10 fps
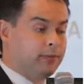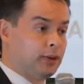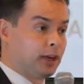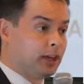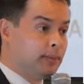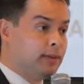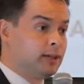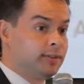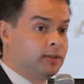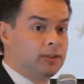For a complete
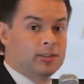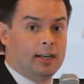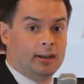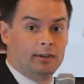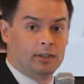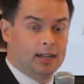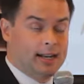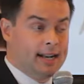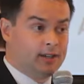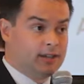rupture, it's not
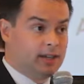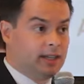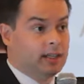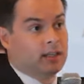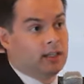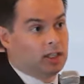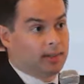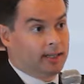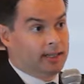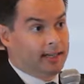necessary
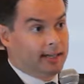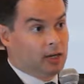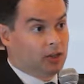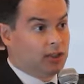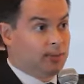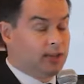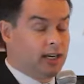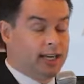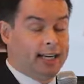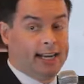to make the diagnosis, but you're
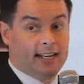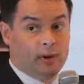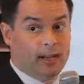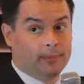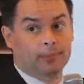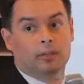going to get it anyway